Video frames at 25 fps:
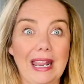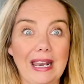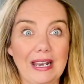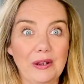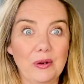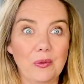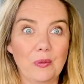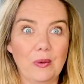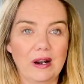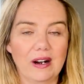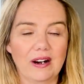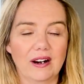
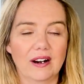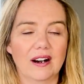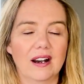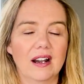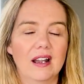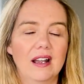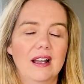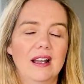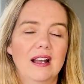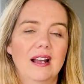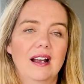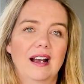anywhere.
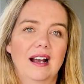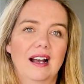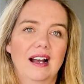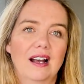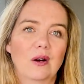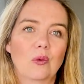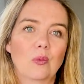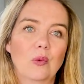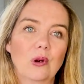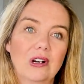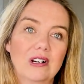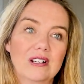
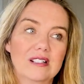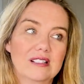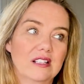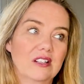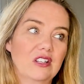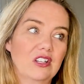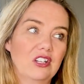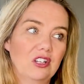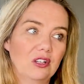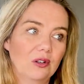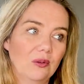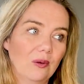Whereas in
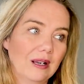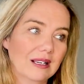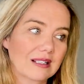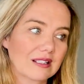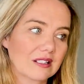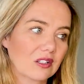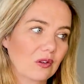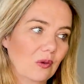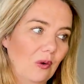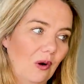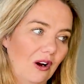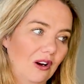the
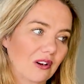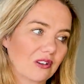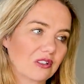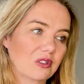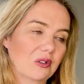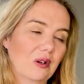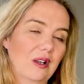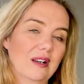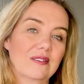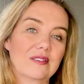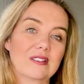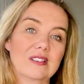US, you
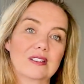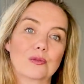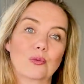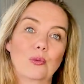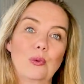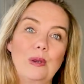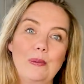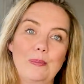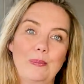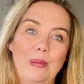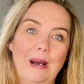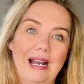also have
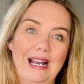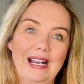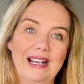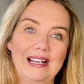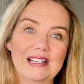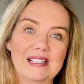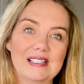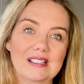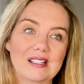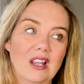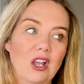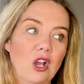sweet
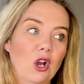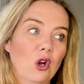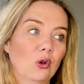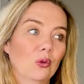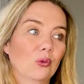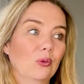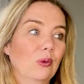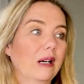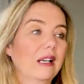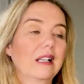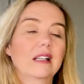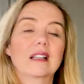pies
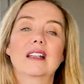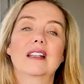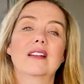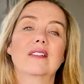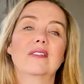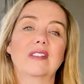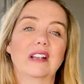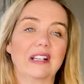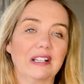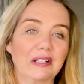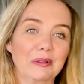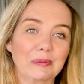readily
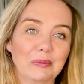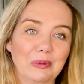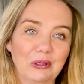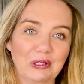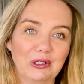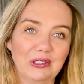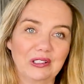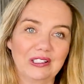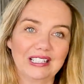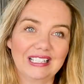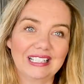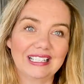
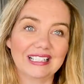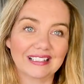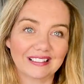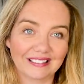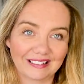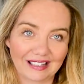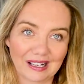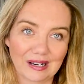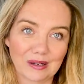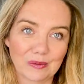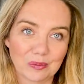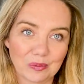available in a
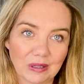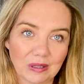lot of